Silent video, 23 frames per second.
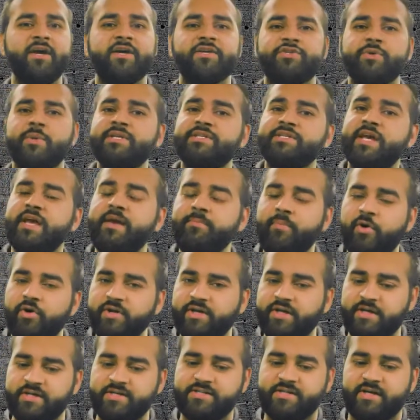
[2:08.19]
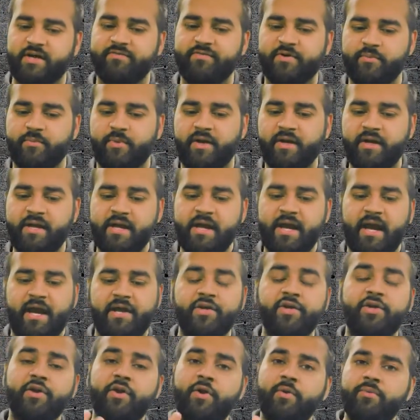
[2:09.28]
So it's a homunculus coven one, and you
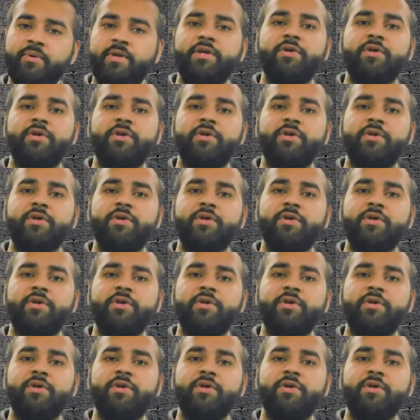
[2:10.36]
can only